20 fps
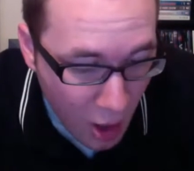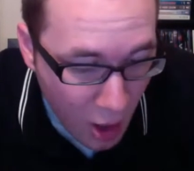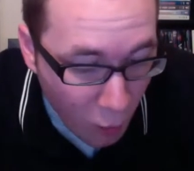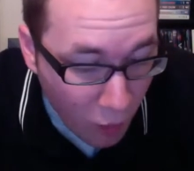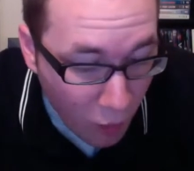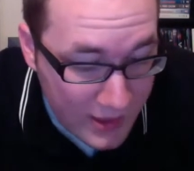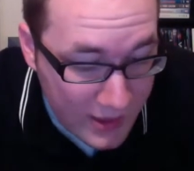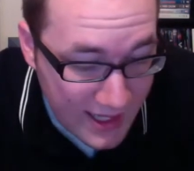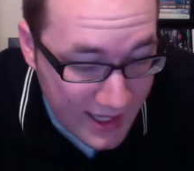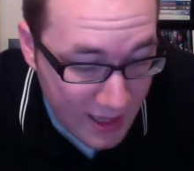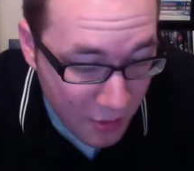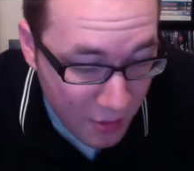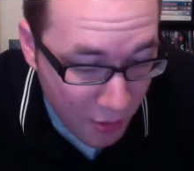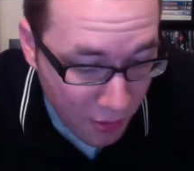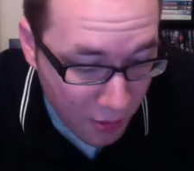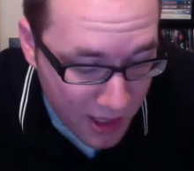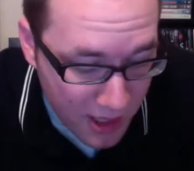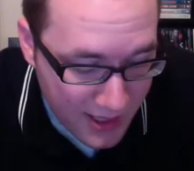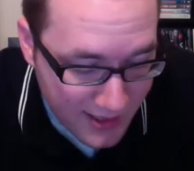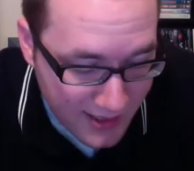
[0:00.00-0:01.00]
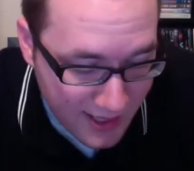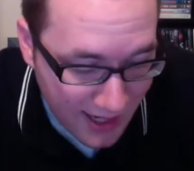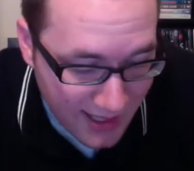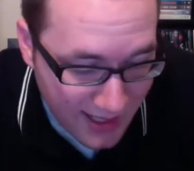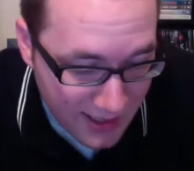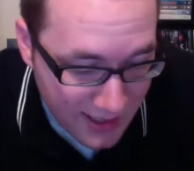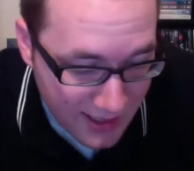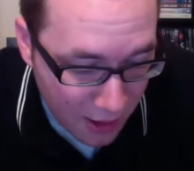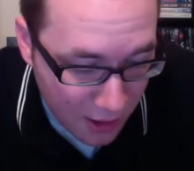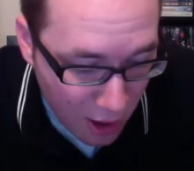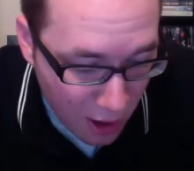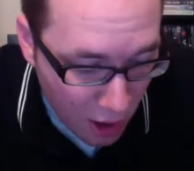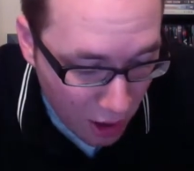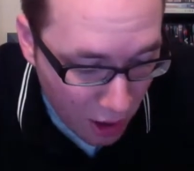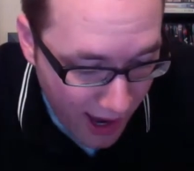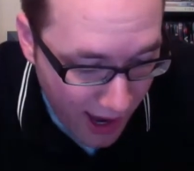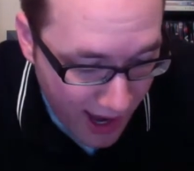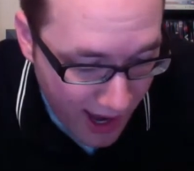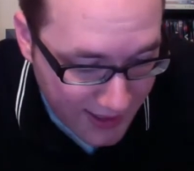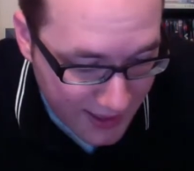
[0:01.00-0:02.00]
One day, Maria dies in a car
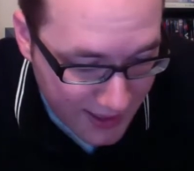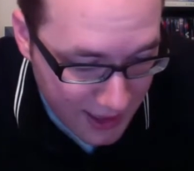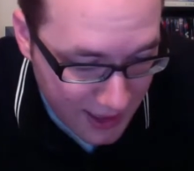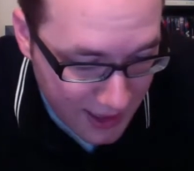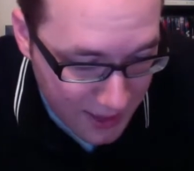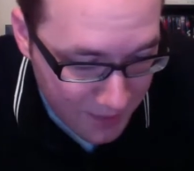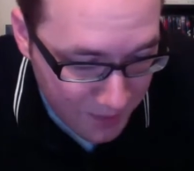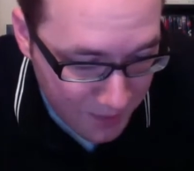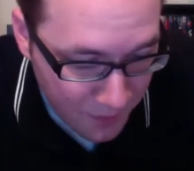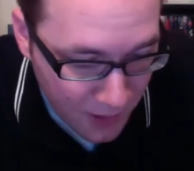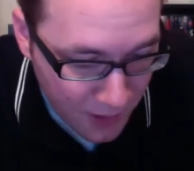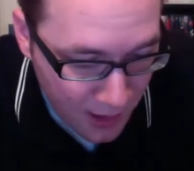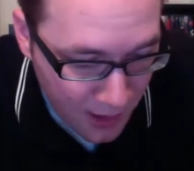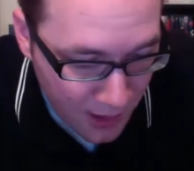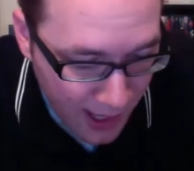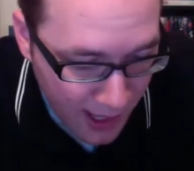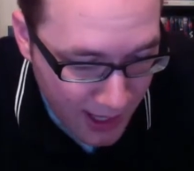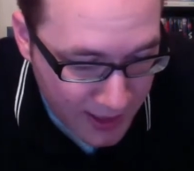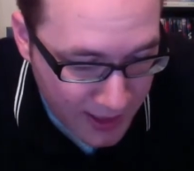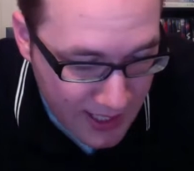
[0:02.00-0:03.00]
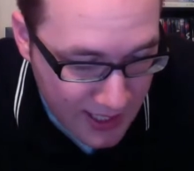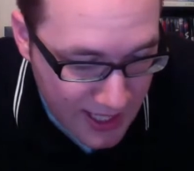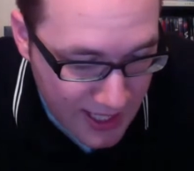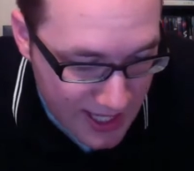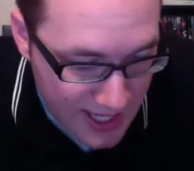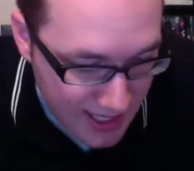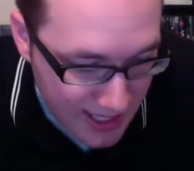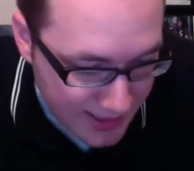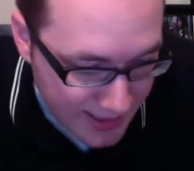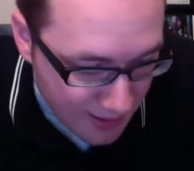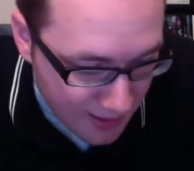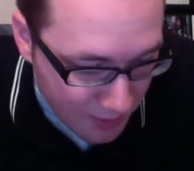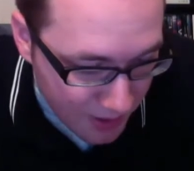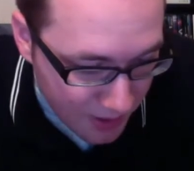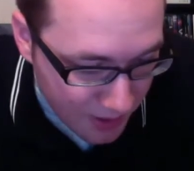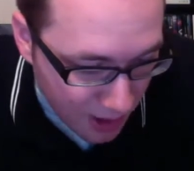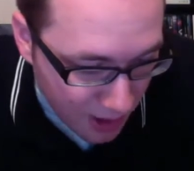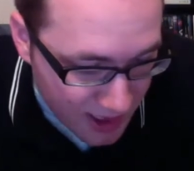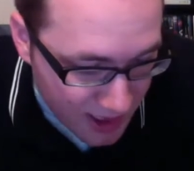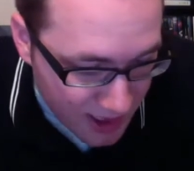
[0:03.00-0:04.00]
accident, and he ends up in
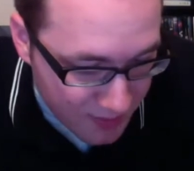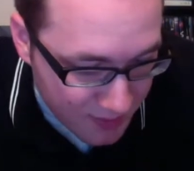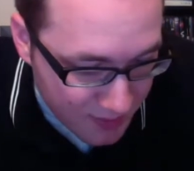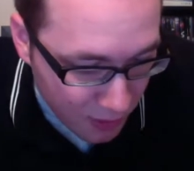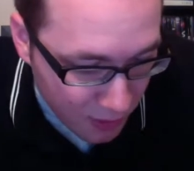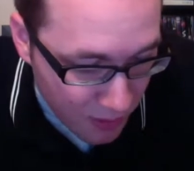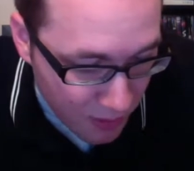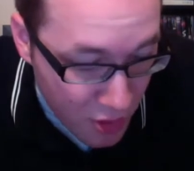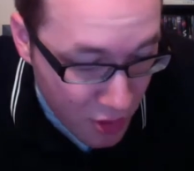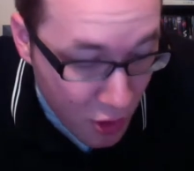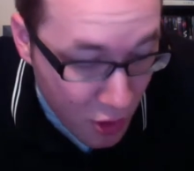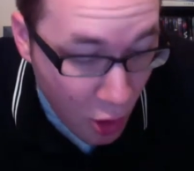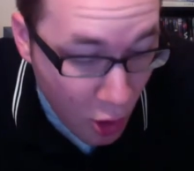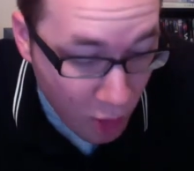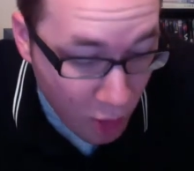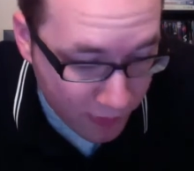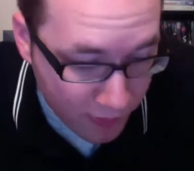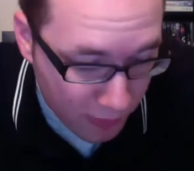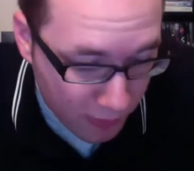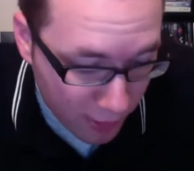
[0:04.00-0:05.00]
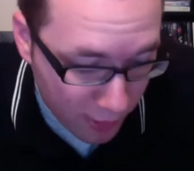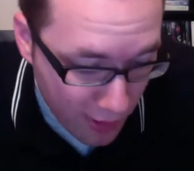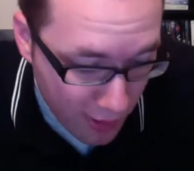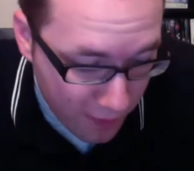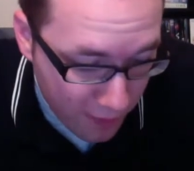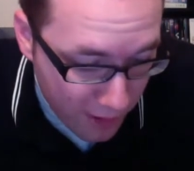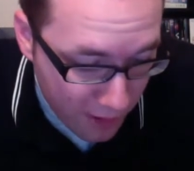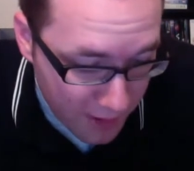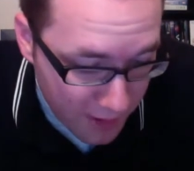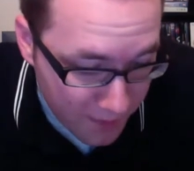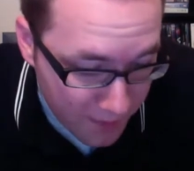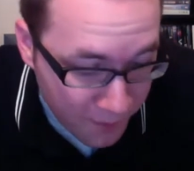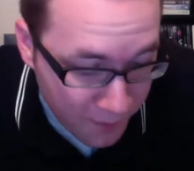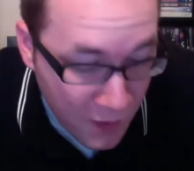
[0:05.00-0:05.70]
the hospital with no hope for recovery.